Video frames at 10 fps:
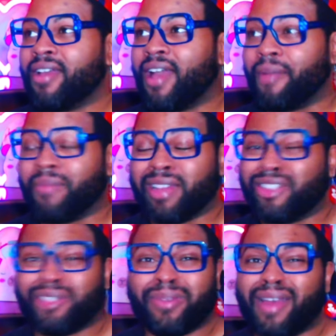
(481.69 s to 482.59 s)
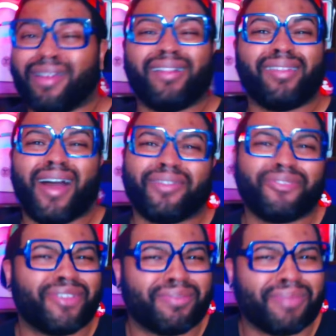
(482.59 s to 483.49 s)
And she's put out a lot of
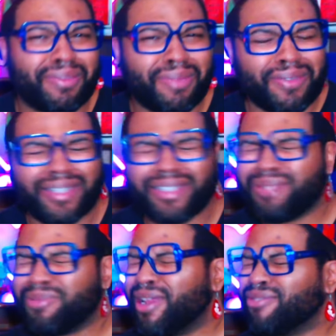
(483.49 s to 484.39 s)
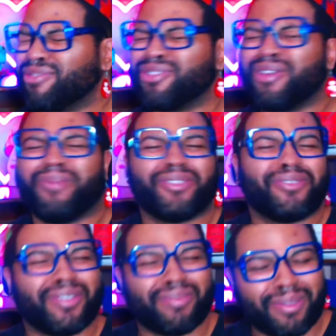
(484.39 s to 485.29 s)
Christmas music. She's put out so much
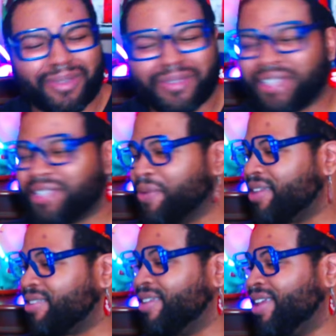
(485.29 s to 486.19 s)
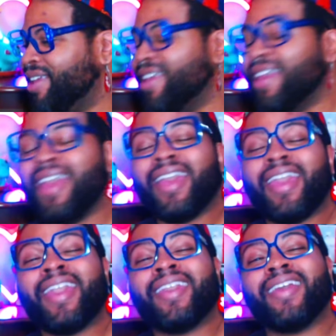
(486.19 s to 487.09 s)
Christmas music. So
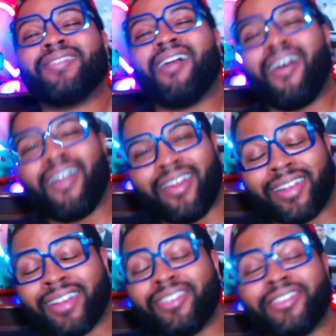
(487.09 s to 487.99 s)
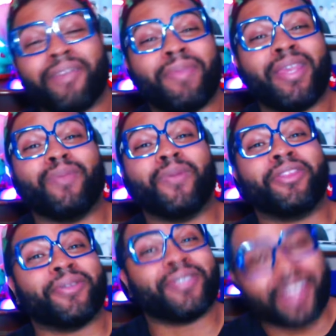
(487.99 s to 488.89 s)
it gets hard to compete with
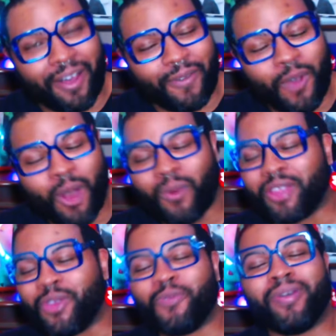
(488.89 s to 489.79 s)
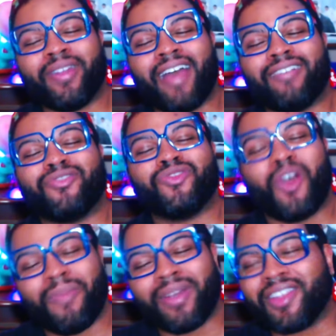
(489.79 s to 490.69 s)
yourself when you've put out
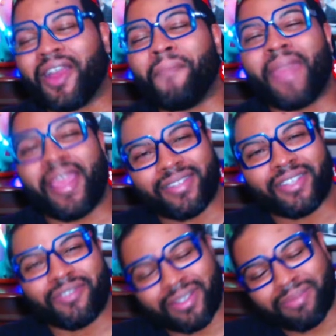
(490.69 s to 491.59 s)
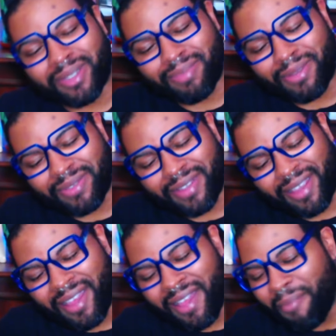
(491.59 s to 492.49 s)
so much amazing Christmas music.
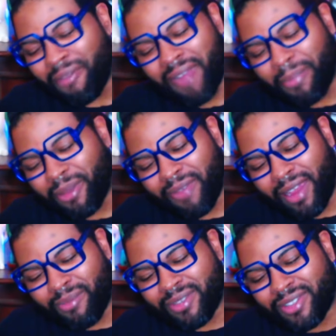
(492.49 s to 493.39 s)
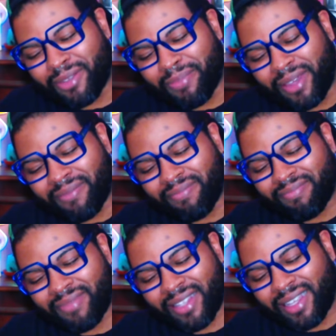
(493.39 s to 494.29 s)
But Wrapped in Red will still be.
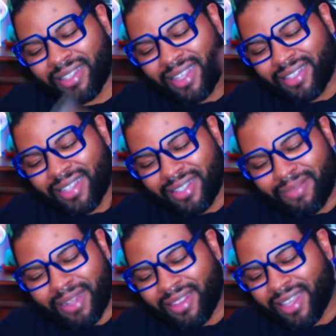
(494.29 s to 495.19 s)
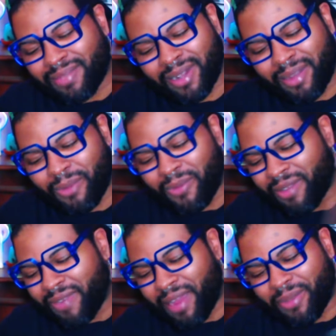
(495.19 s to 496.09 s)
That's my number
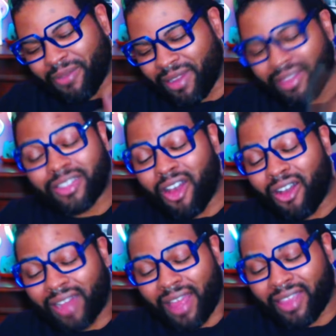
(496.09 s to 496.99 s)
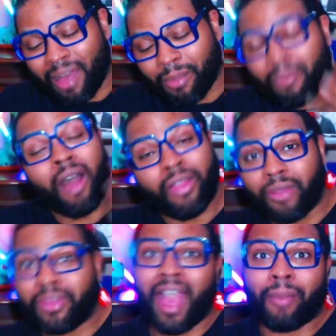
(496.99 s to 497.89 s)
one, Wrapped in Red. The song, not the album. Although
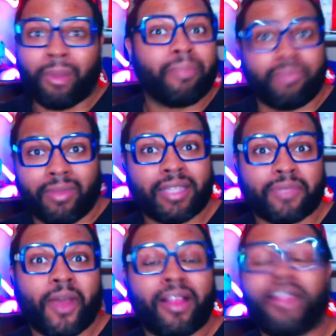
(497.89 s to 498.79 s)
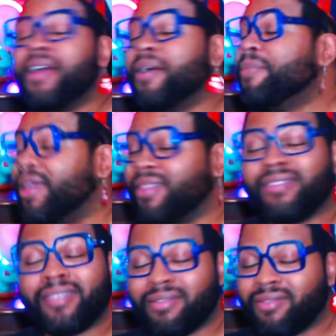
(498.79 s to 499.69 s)
the album as well.
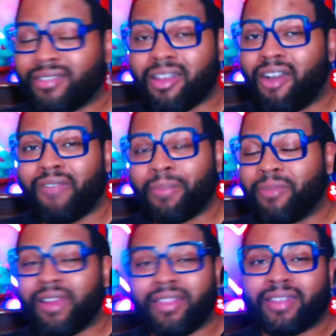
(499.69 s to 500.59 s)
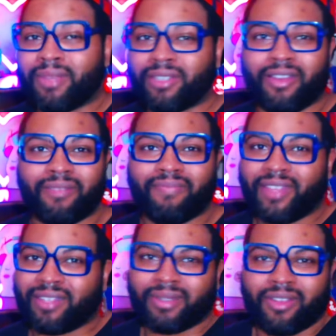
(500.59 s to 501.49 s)
But the song, Wrapped in Red, that's my
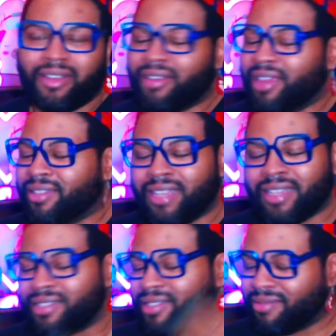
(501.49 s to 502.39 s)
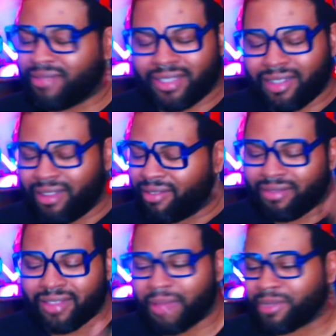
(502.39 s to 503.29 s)
song. It's still
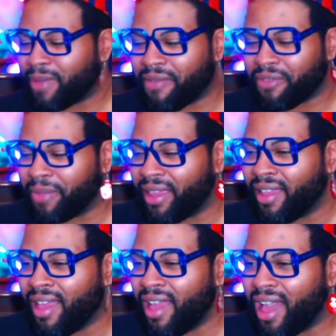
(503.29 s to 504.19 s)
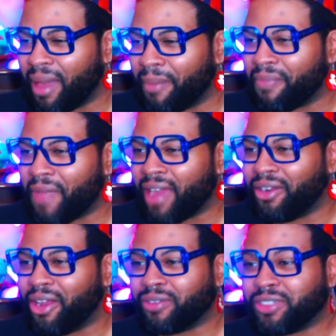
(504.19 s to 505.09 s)
top spot for me. I don't
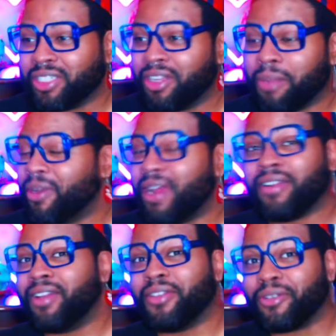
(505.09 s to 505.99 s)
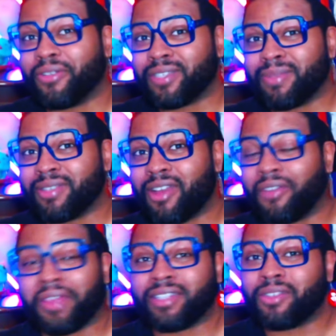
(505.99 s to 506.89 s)
know if she's going to put out another Christmas song
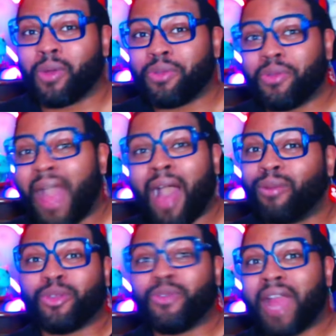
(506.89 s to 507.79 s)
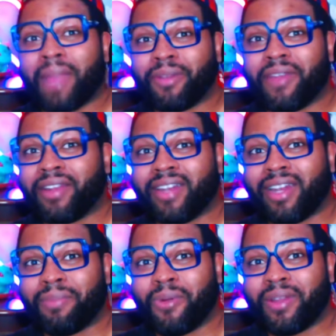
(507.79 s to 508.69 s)
that's going to outdo Wrapped in Red at
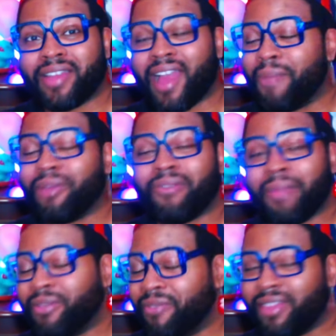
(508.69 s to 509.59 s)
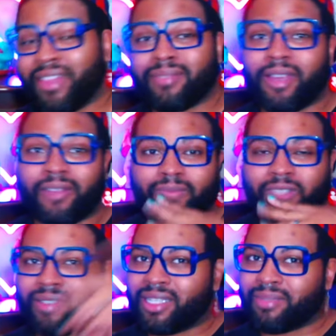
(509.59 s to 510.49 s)
any point in time. But Wrapped in Red, that's
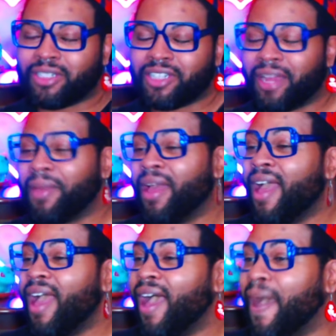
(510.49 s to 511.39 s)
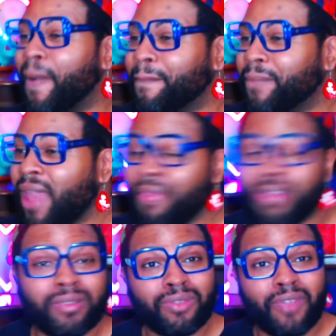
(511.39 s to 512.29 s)
my jam. But yeah,
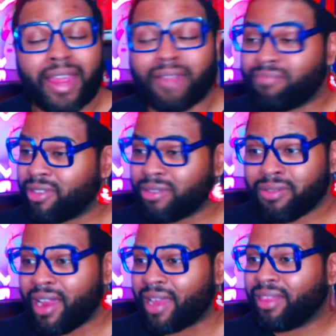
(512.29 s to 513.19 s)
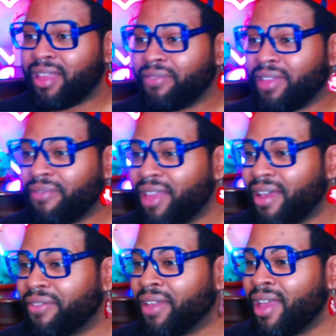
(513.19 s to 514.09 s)
this was great.
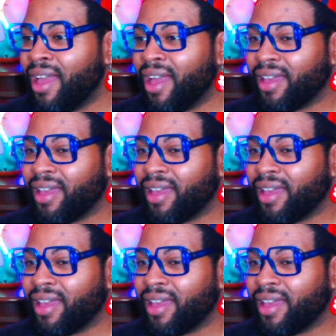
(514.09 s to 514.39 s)
Love.